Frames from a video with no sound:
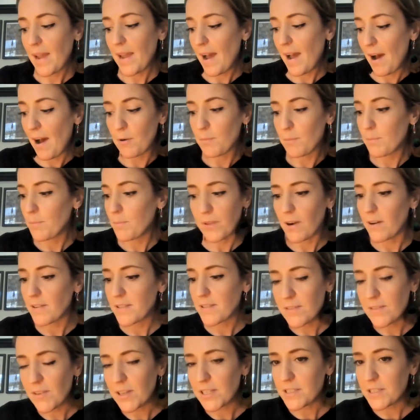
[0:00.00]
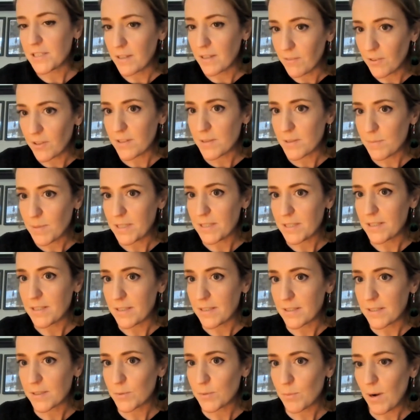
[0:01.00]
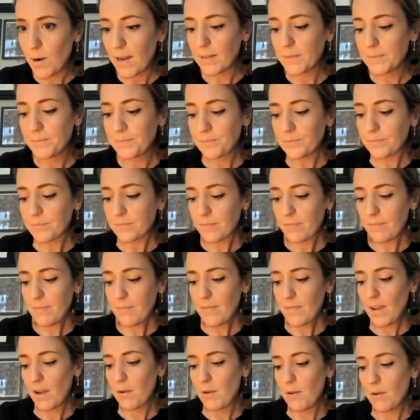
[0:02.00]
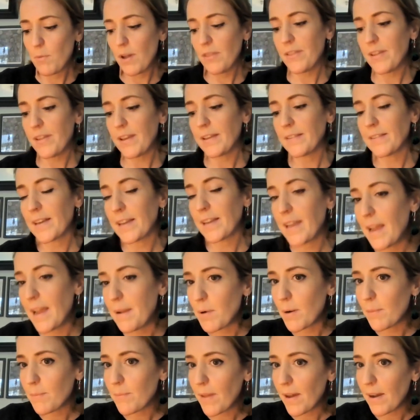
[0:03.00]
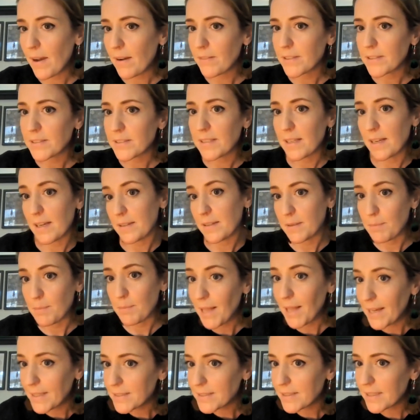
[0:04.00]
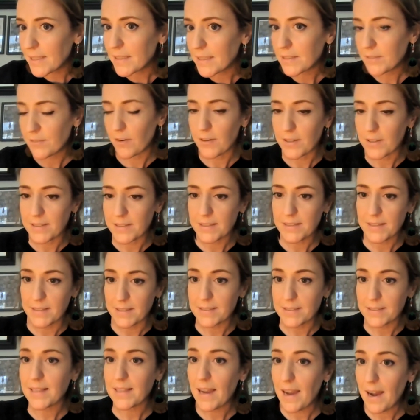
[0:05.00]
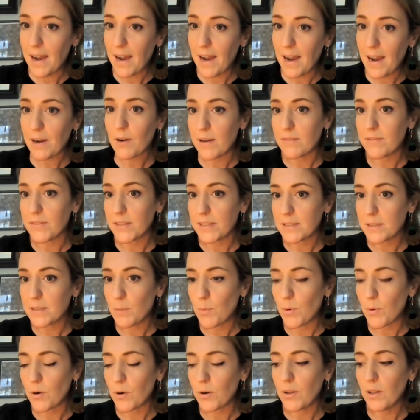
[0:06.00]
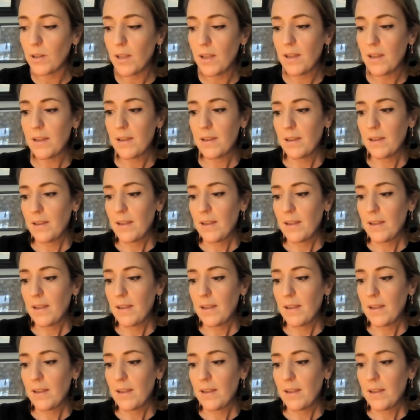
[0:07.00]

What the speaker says: help the conservation of other species as well. And one thing that came up there is the plastics, for instance. They are quite visible.